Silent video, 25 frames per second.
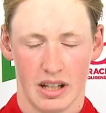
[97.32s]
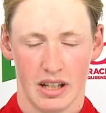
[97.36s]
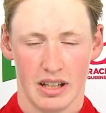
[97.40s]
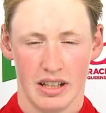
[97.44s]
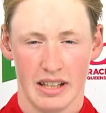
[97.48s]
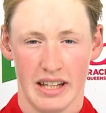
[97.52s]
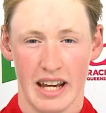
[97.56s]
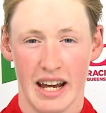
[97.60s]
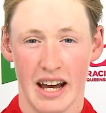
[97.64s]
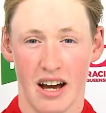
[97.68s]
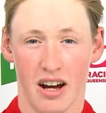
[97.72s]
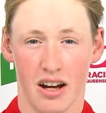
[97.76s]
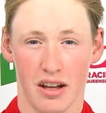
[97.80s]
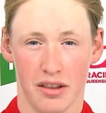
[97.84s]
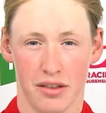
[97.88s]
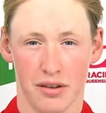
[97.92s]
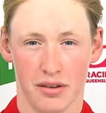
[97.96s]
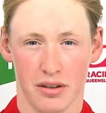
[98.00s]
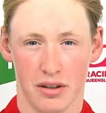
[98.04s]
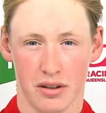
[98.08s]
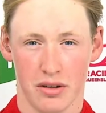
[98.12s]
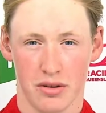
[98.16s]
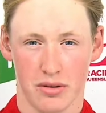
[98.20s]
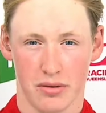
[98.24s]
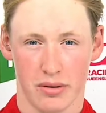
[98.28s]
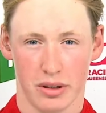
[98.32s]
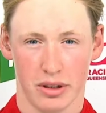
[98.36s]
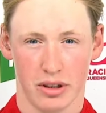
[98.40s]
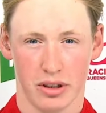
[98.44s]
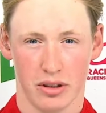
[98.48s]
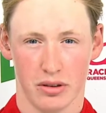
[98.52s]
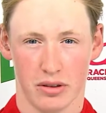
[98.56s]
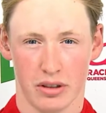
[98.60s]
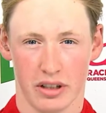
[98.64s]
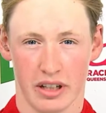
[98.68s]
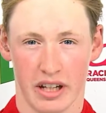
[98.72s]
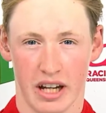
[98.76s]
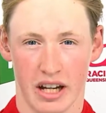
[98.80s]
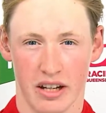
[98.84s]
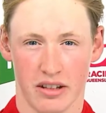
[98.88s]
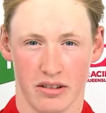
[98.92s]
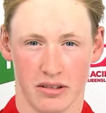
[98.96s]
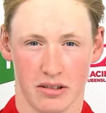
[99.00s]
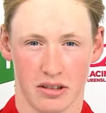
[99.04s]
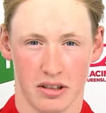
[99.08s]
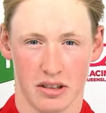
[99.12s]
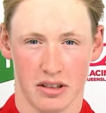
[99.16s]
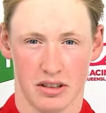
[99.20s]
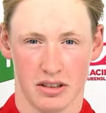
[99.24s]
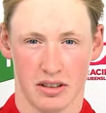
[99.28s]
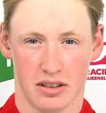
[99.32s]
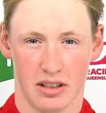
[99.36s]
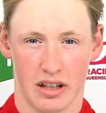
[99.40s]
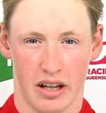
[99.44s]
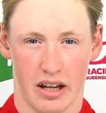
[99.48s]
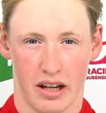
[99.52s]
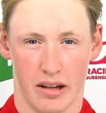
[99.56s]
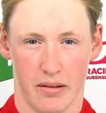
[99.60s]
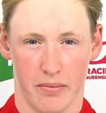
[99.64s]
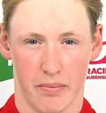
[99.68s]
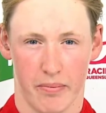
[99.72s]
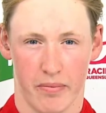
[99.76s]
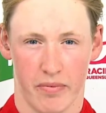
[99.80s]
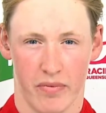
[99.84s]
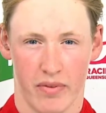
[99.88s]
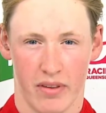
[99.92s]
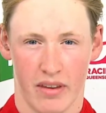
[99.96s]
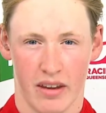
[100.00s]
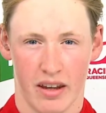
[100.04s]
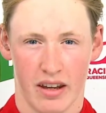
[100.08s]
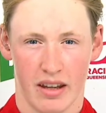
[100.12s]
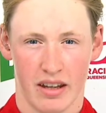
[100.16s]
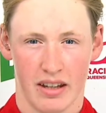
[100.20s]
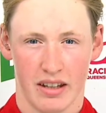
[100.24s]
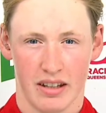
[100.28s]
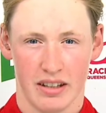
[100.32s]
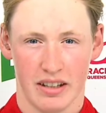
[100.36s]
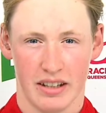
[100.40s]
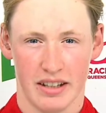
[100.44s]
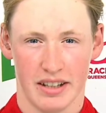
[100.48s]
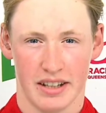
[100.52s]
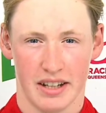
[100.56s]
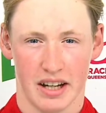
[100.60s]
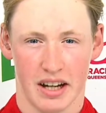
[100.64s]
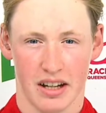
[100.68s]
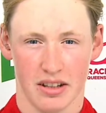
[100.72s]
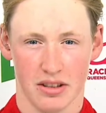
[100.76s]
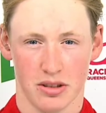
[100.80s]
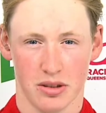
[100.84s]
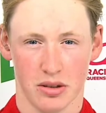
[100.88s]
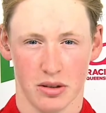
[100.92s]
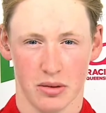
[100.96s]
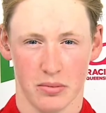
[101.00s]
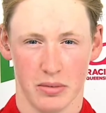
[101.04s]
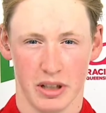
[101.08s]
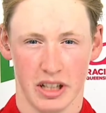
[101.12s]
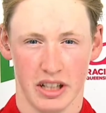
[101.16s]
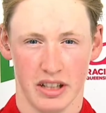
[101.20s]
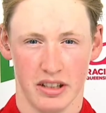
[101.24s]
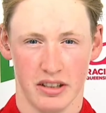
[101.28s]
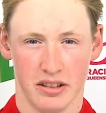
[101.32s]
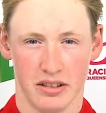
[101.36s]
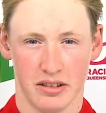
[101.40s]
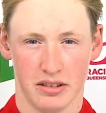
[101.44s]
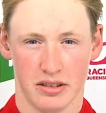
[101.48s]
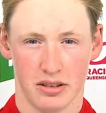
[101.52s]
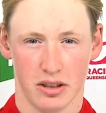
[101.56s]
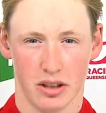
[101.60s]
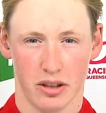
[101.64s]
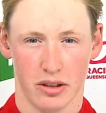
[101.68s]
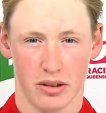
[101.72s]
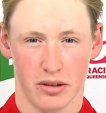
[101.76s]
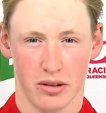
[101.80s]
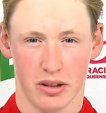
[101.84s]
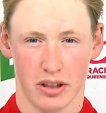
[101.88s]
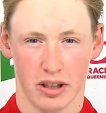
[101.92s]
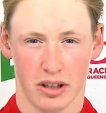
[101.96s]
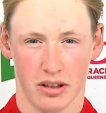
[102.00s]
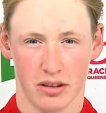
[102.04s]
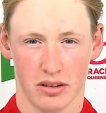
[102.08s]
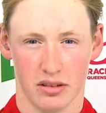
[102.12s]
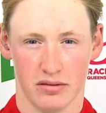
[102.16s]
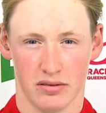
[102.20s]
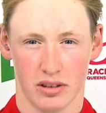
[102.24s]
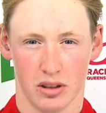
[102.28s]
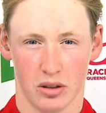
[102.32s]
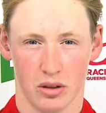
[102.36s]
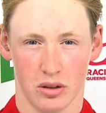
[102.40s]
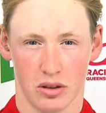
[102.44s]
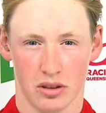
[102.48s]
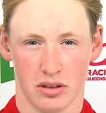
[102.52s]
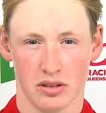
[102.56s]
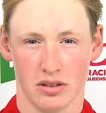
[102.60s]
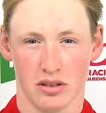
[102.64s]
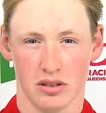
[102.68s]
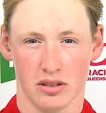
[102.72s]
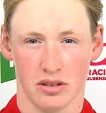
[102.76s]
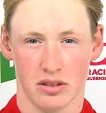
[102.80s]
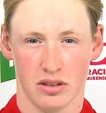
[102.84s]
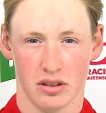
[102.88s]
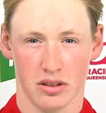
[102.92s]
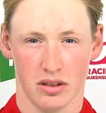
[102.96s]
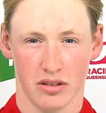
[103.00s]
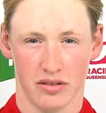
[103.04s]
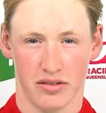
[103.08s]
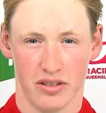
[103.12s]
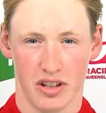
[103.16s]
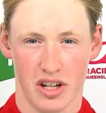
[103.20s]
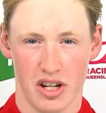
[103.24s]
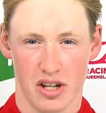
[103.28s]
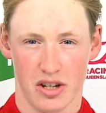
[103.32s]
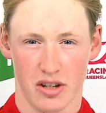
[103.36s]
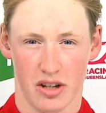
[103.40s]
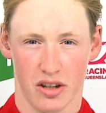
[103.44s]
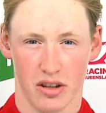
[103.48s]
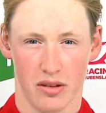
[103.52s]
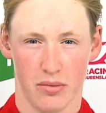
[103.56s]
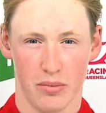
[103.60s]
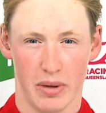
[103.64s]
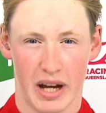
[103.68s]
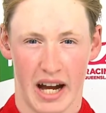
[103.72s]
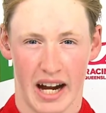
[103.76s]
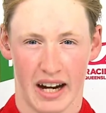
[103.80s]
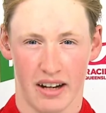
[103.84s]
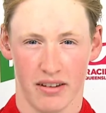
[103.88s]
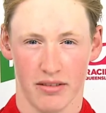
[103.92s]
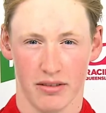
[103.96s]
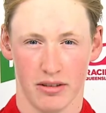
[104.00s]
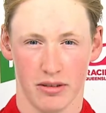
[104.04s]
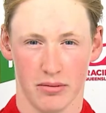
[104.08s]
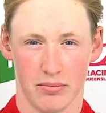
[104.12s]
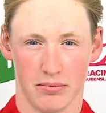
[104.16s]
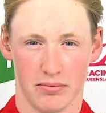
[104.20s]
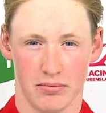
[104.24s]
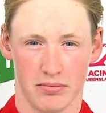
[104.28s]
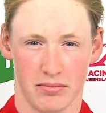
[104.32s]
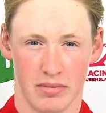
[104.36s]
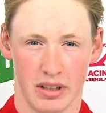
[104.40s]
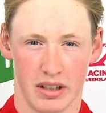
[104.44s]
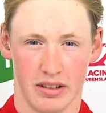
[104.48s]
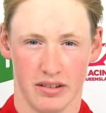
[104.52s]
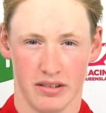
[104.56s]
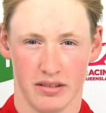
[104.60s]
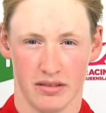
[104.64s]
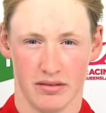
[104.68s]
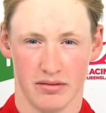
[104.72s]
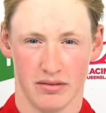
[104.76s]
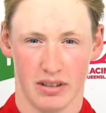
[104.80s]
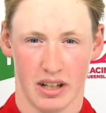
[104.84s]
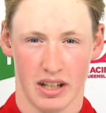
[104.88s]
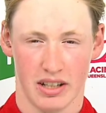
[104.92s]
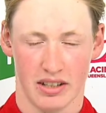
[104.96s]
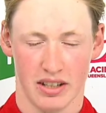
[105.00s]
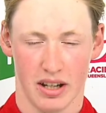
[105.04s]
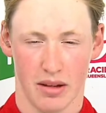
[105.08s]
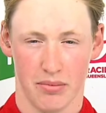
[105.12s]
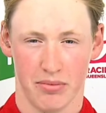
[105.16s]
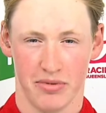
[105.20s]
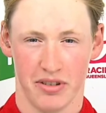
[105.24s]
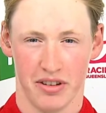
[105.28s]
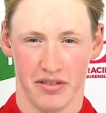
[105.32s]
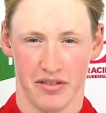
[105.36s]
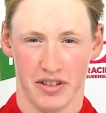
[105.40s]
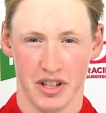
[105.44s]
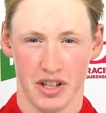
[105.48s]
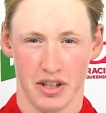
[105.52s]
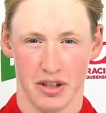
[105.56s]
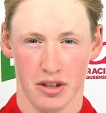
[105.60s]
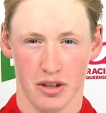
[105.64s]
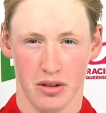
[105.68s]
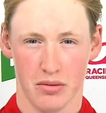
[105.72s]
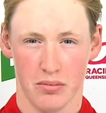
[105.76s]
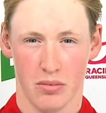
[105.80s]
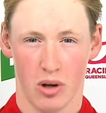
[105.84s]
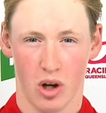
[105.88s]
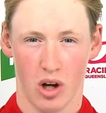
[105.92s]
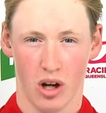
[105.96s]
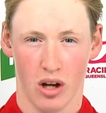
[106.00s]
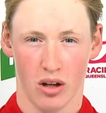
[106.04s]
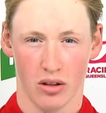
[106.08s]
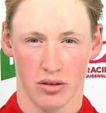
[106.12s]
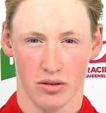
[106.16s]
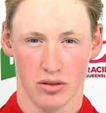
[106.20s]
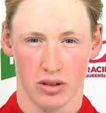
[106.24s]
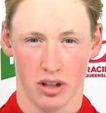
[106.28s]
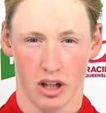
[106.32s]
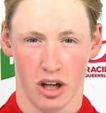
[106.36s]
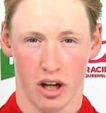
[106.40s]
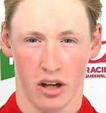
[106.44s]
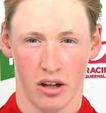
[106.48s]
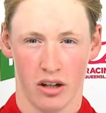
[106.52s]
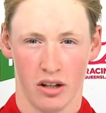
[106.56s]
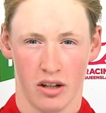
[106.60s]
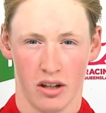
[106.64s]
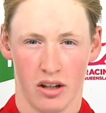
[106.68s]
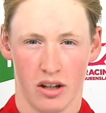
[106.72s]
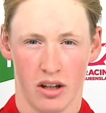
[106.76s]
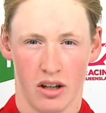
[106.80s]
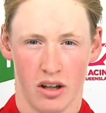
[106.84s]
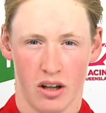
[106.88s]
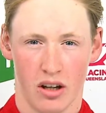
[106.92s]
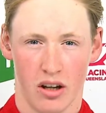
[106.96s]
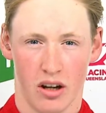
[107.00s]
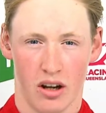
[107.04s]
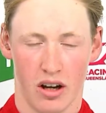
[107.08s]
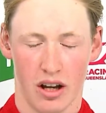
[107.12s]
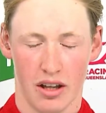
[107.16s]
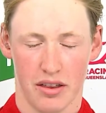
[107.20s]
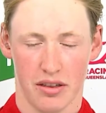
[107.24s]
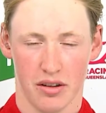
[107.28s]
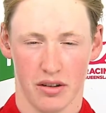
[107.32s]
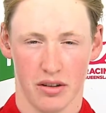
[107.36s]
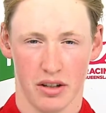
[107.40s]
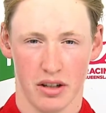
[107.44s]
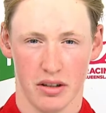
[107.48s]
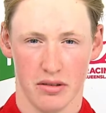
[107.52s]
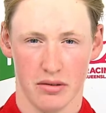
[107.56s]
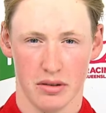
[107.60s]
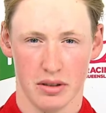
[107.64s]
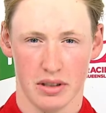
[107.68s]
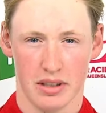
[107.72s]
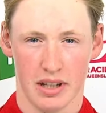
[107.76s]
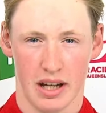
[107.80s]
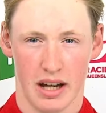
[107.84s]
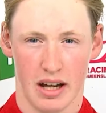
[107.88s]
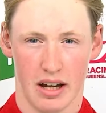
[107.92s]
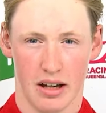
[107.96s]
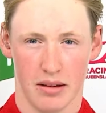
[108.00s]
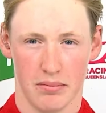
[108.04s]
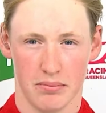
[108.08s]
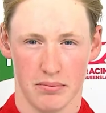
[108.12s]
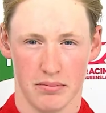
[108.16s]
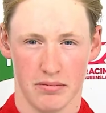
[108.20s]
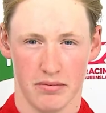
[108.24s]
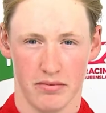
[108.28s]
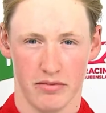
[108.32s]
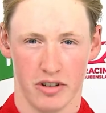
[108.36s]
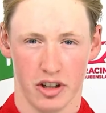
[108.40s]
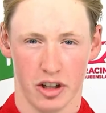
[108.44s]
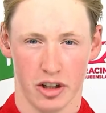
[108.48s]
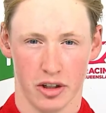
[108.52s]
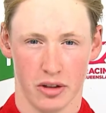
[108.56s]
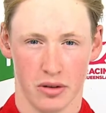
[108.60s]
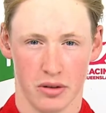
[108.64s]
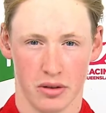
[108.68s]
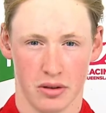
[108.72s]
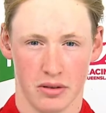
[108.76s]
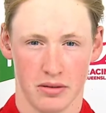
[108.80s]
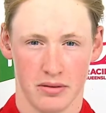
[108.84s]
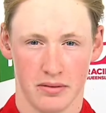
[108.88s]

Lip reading: Yeah, I thought he was really good again, Chris. You can't sort of be too critical of a horse that sort of finished on the back of him in a sub 52 mile. So I thought he was very good.